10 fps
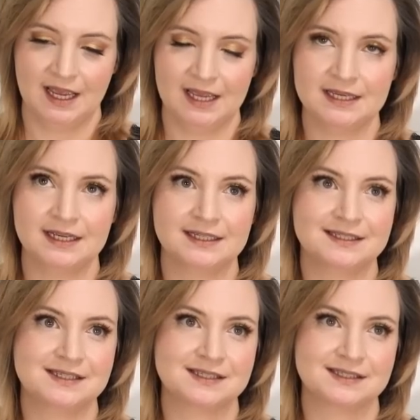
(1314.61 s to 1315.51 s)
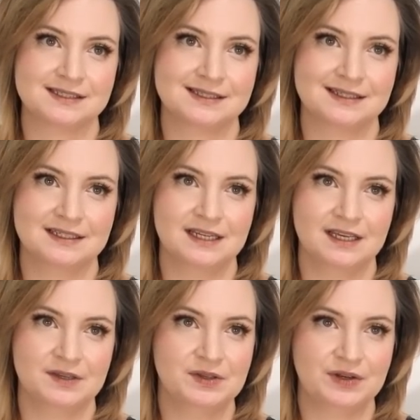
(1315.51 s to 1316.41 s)
it, it's,
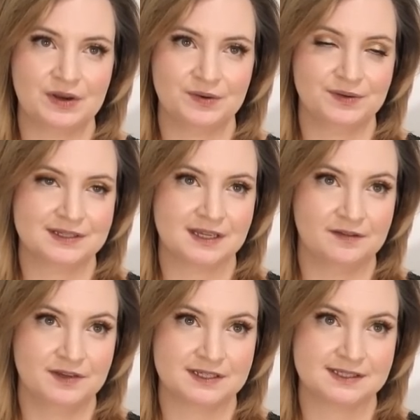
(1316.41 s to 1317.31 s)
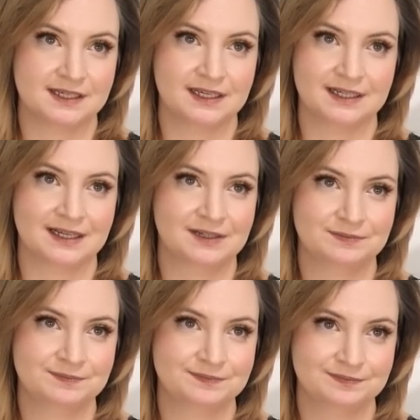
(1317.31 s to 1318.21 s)
you know, it's obviously
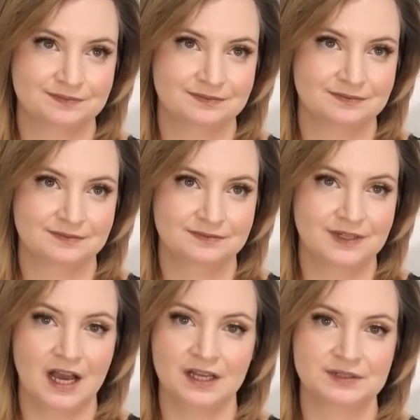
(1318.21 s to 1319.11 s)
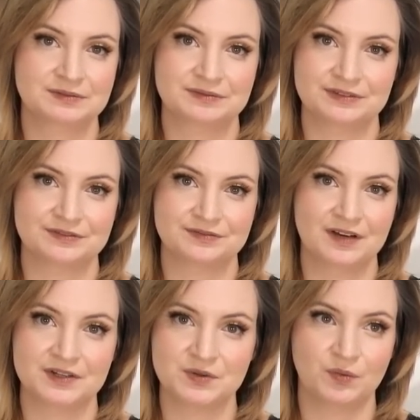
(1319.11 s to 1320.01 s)
not
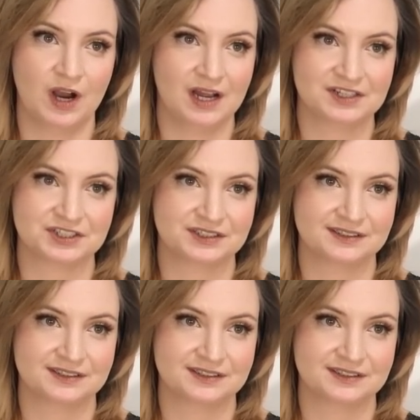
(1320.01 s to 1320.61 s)
fun to watch and